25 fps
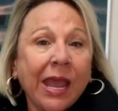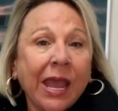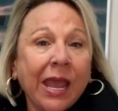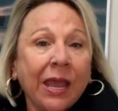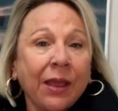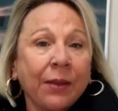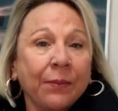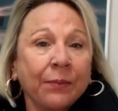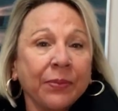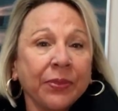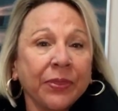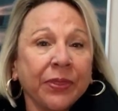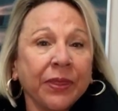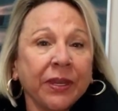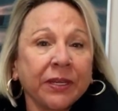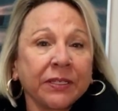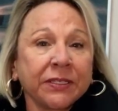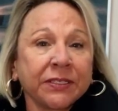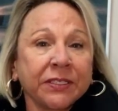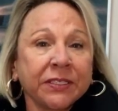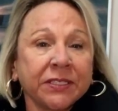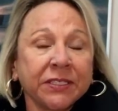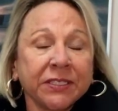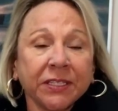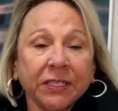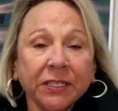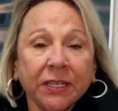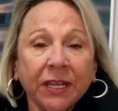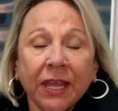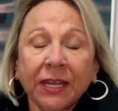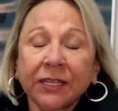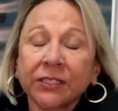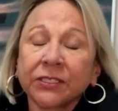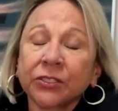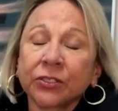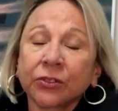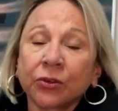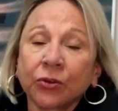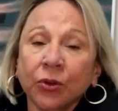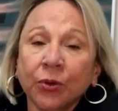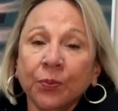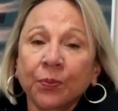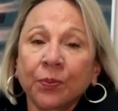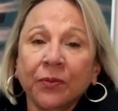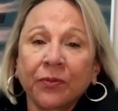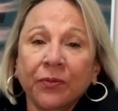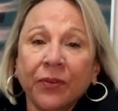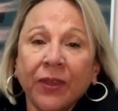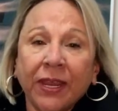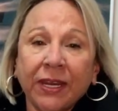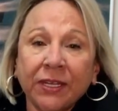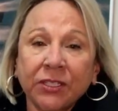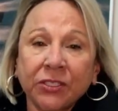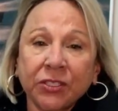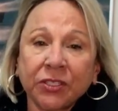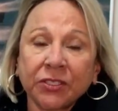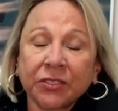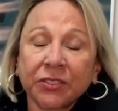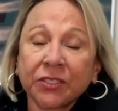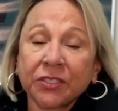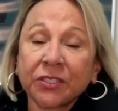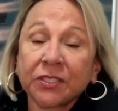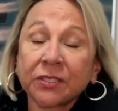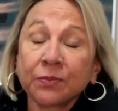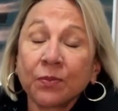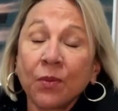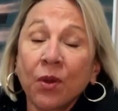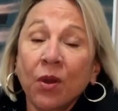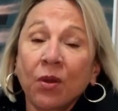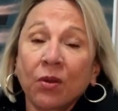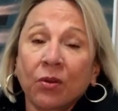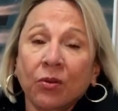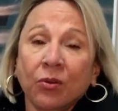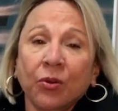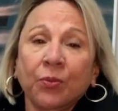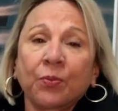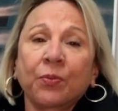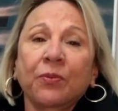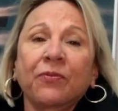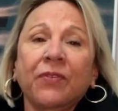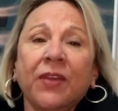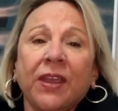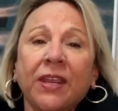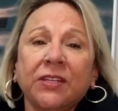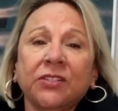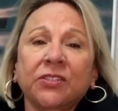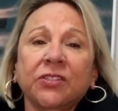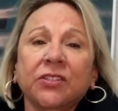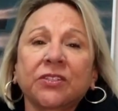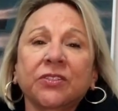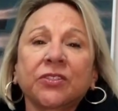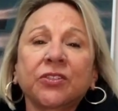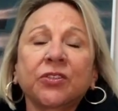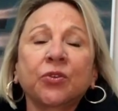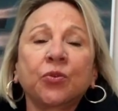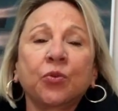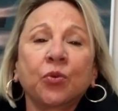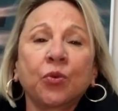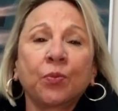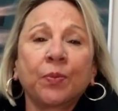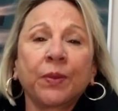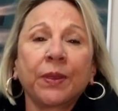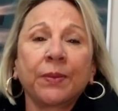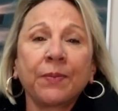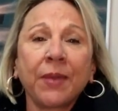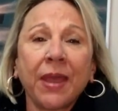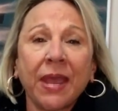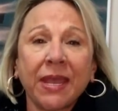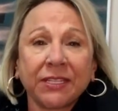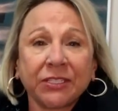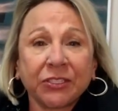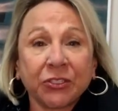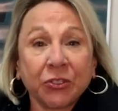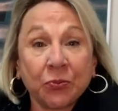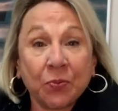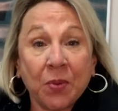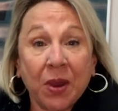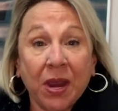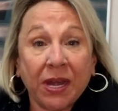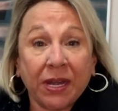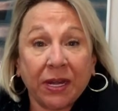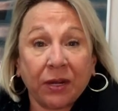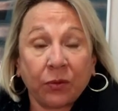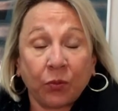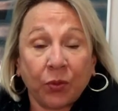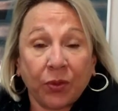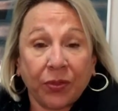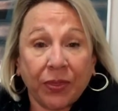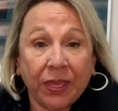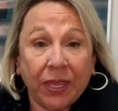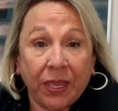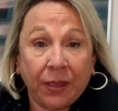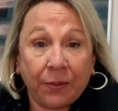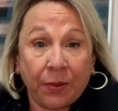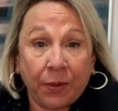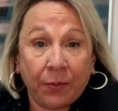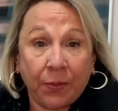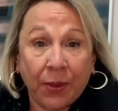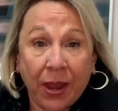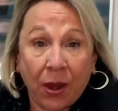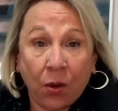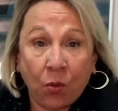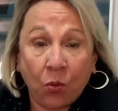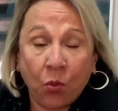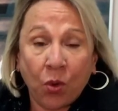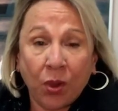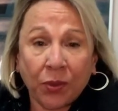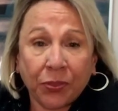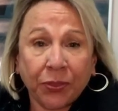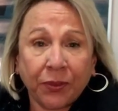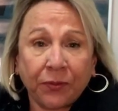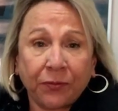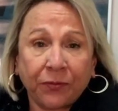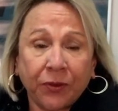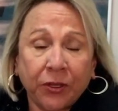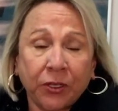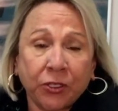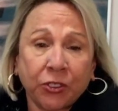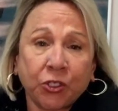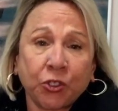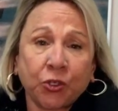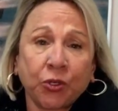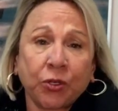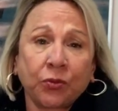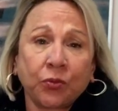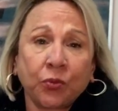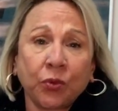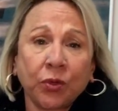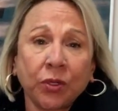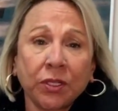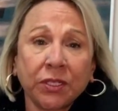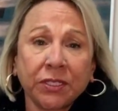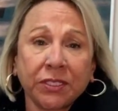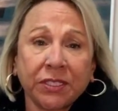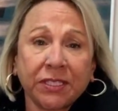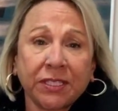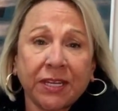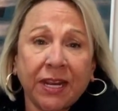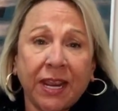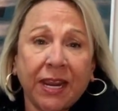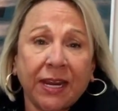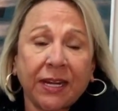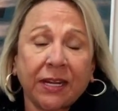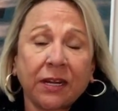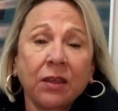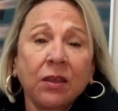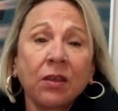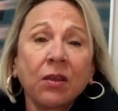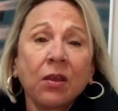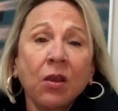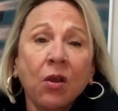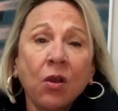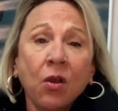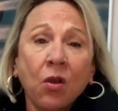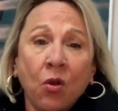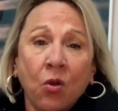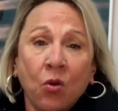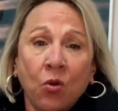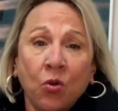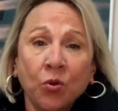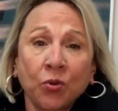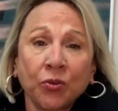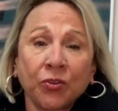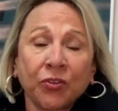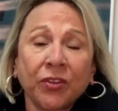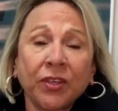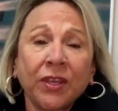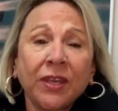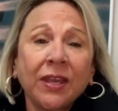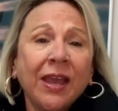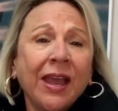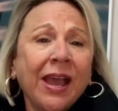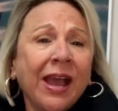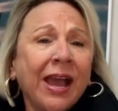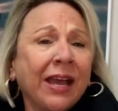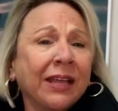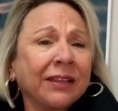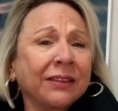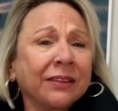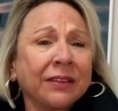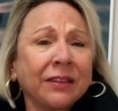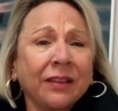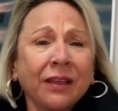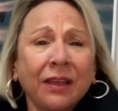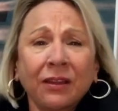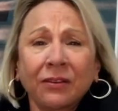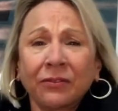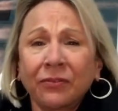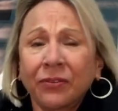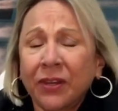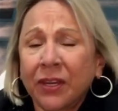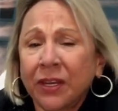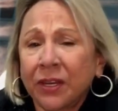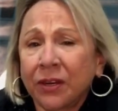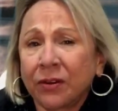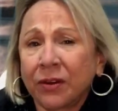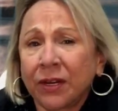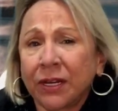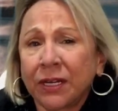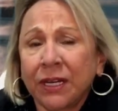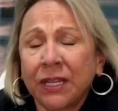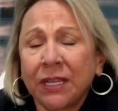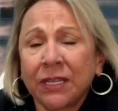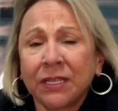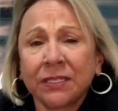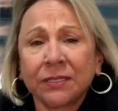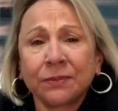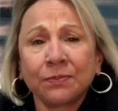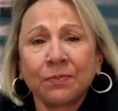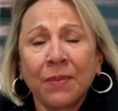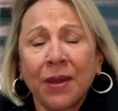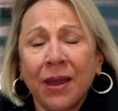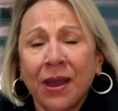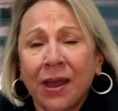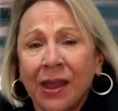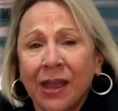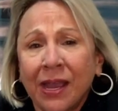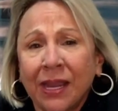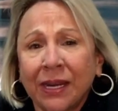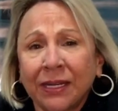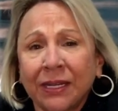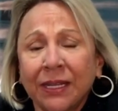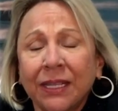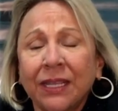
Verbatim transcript: It's a select group of agents, a small group of agents who will be masterminding with him about what the future in real estate holds. I love hearing his mind.